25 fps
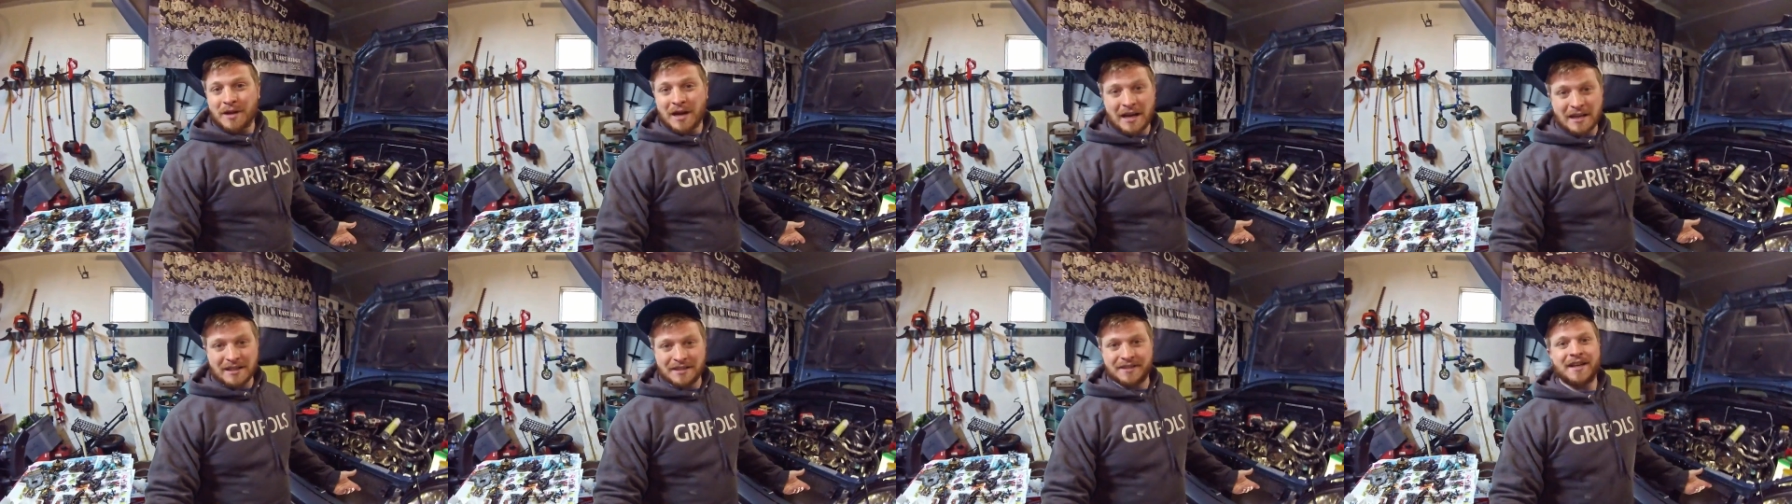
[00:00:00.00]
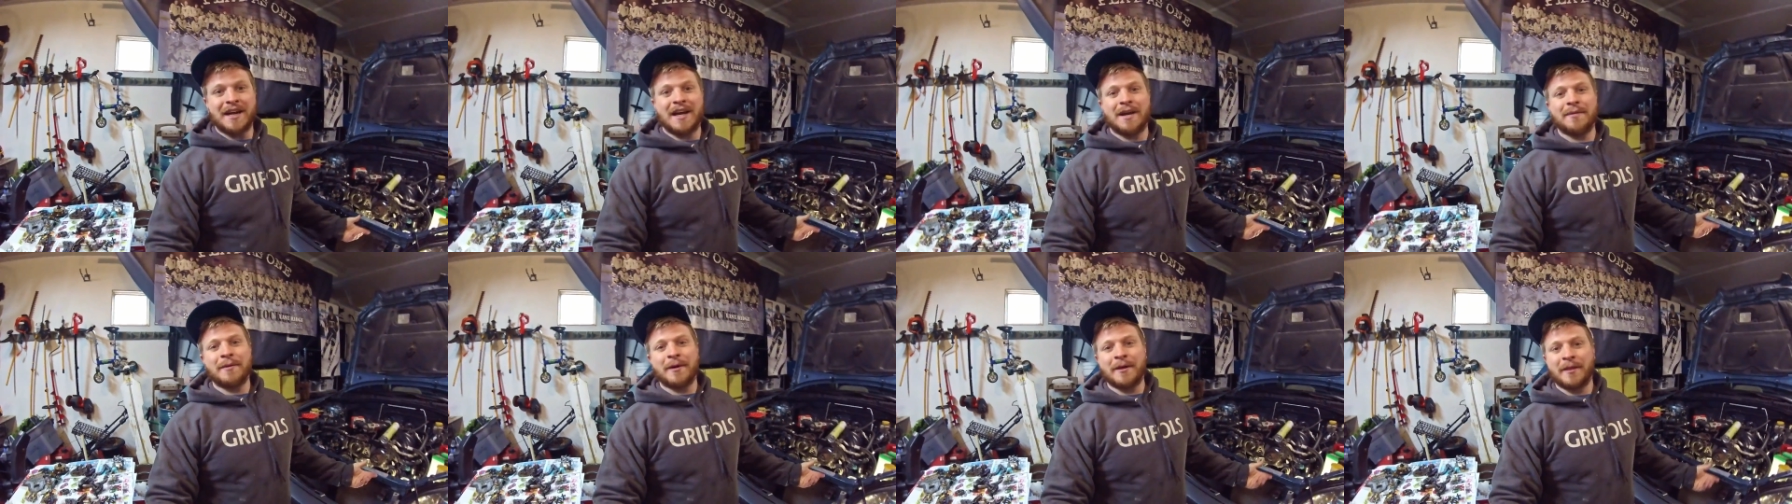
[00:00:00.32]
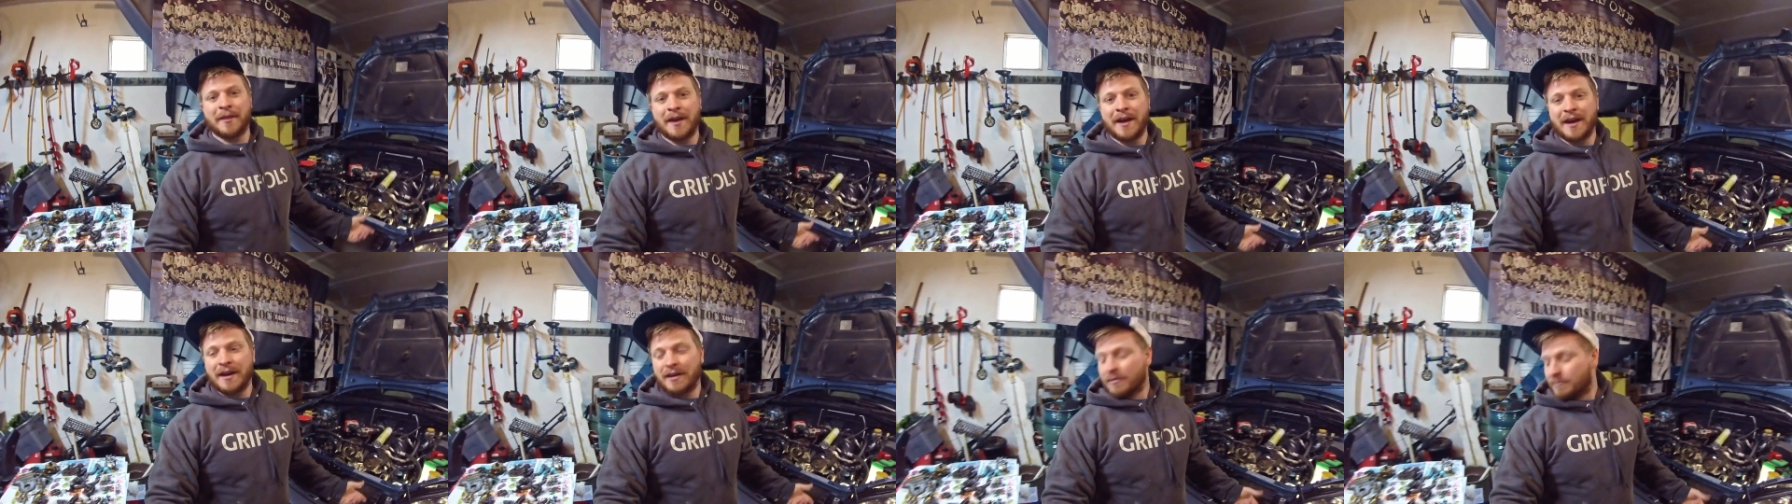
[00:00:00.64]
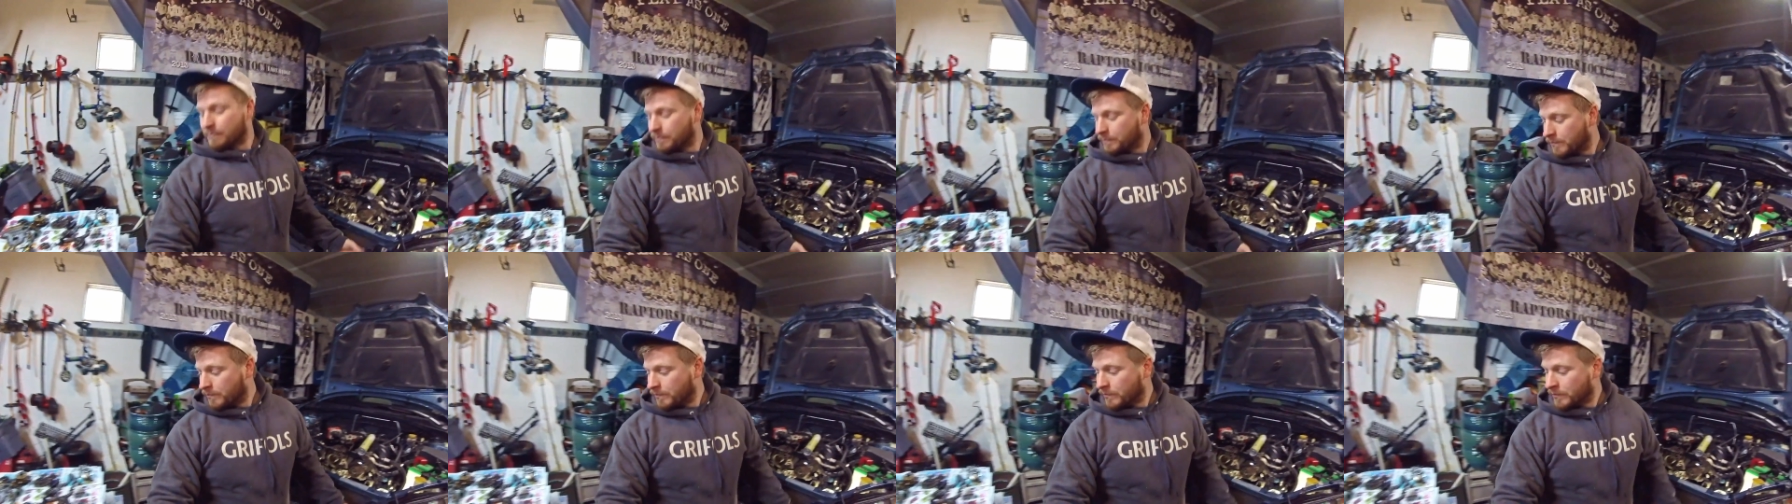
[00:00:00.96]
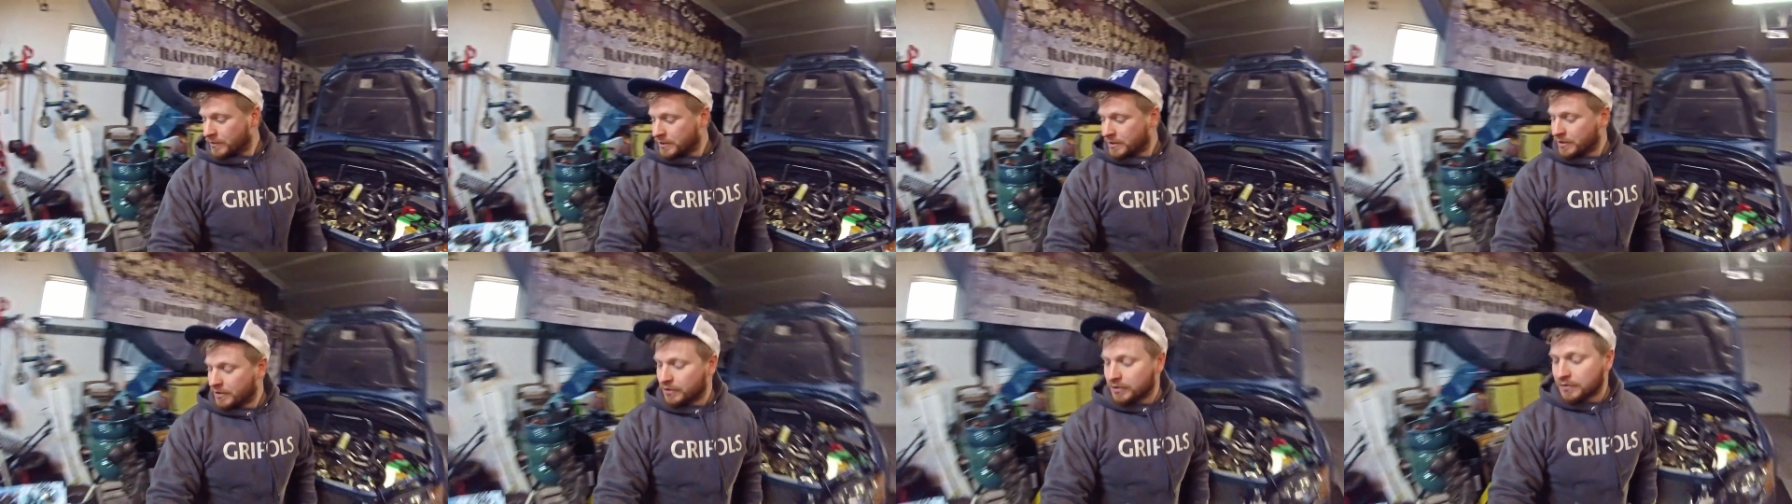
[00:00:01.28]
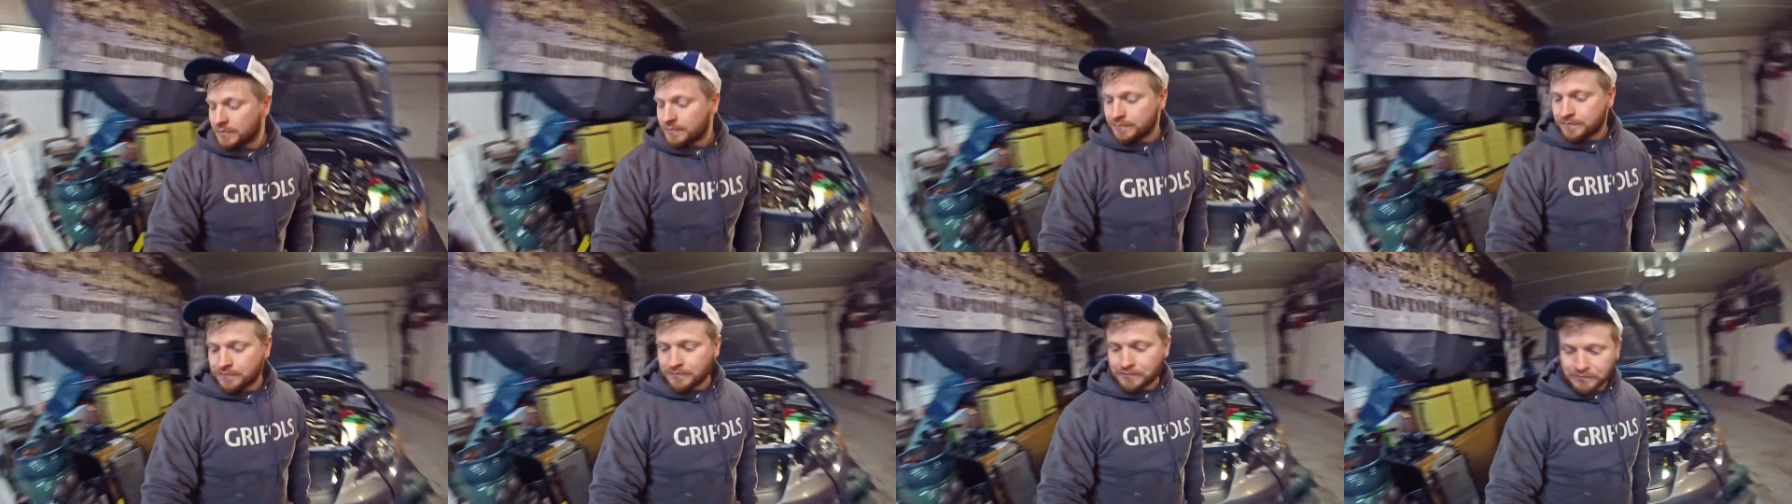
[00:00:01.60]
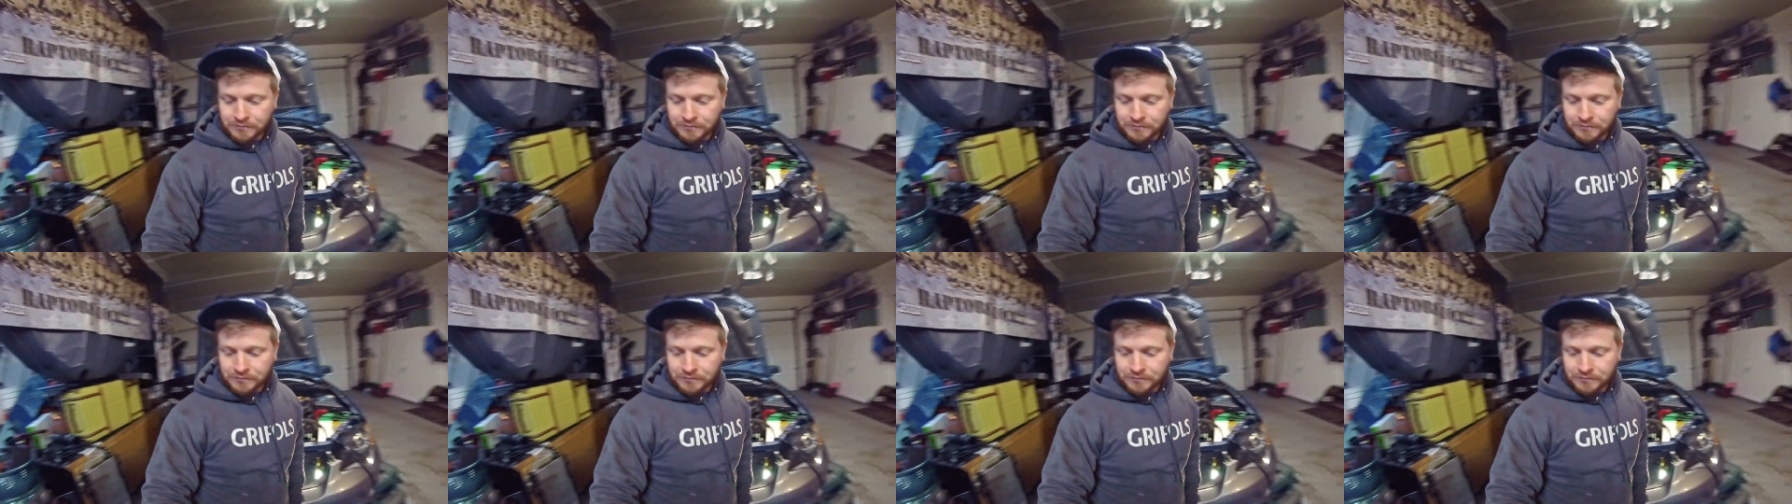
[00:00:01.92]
not sad about that. So,